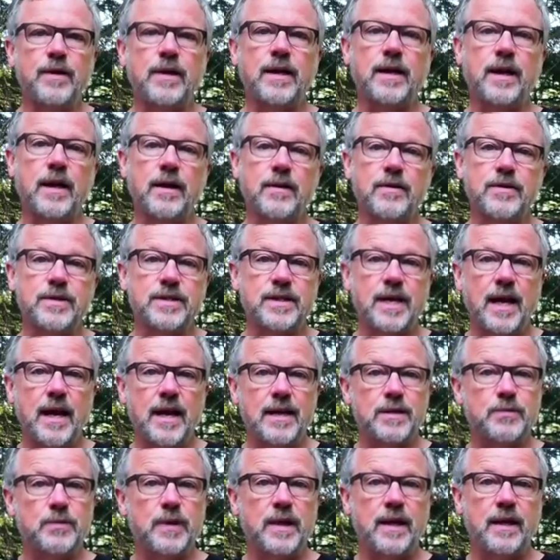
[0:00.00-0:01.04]
that
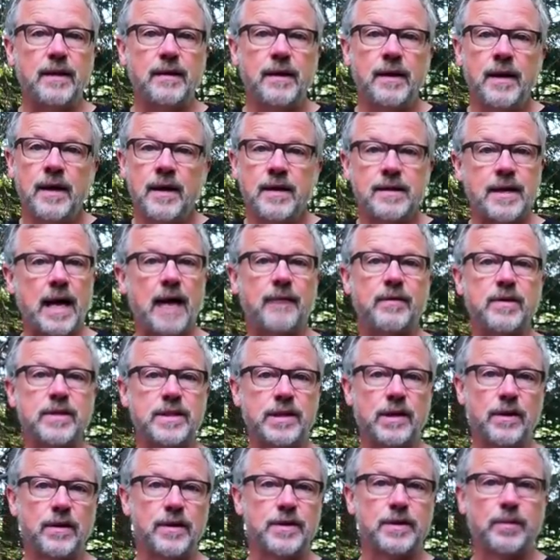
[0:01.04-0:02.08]
understands we need to have a
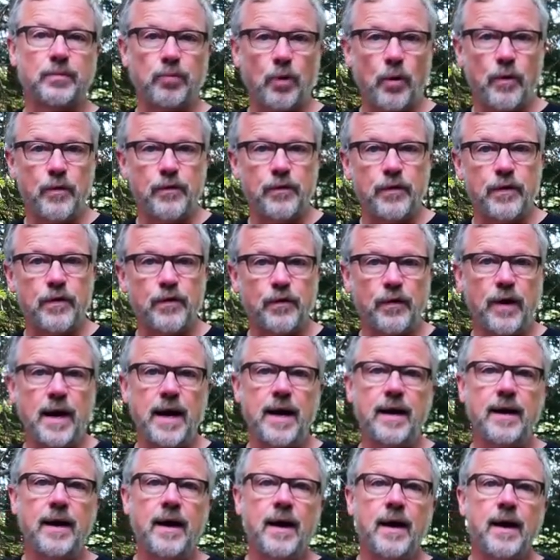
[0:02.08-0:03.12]
serious approach to
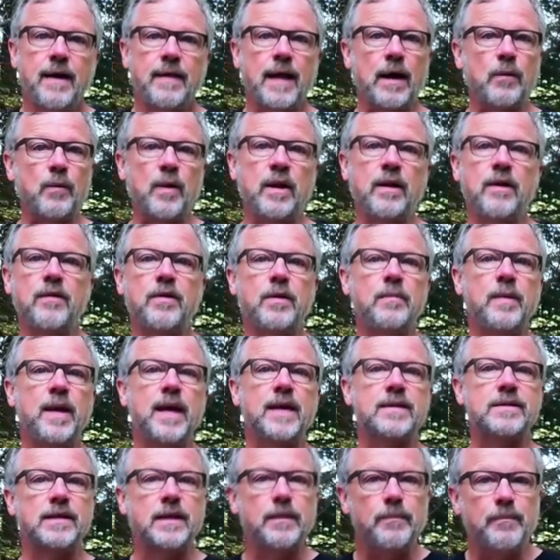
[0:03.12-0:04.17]
trade, that we need to be
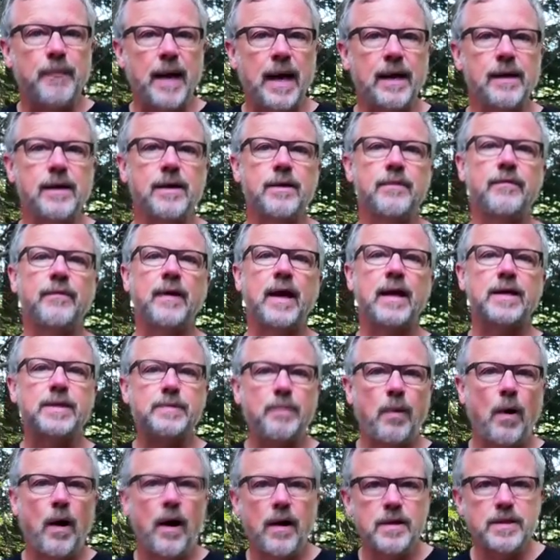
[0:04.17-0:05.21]
as competitive as
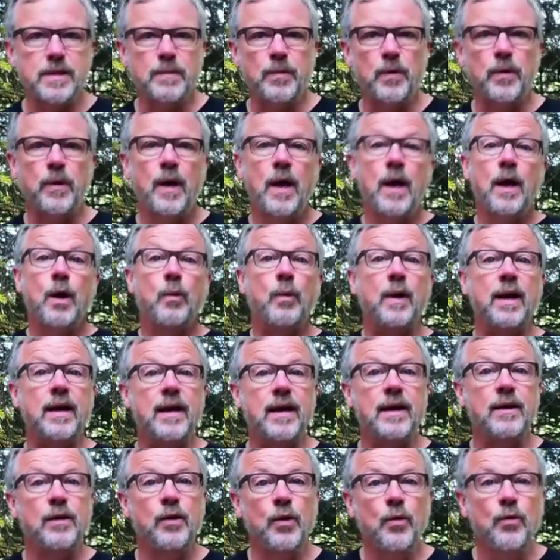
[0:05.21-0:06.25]
possible. We
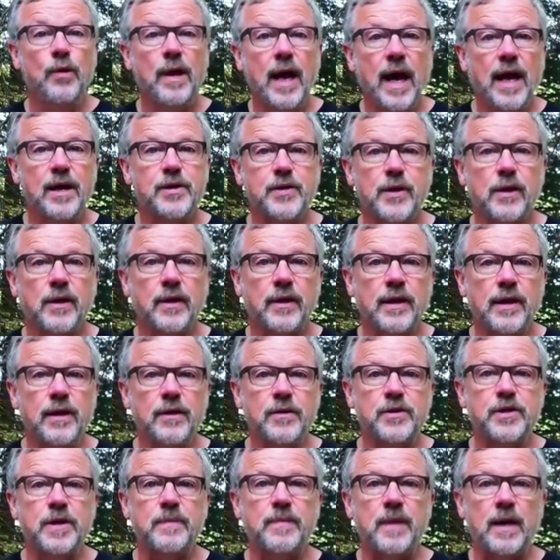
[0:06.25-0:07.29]
need new national
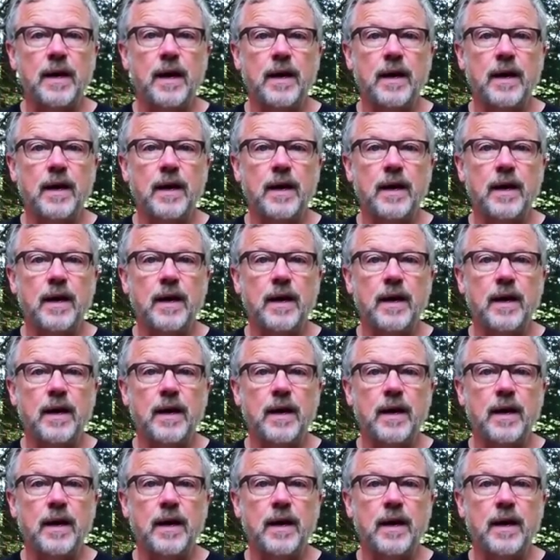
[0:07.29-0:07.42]
leadership that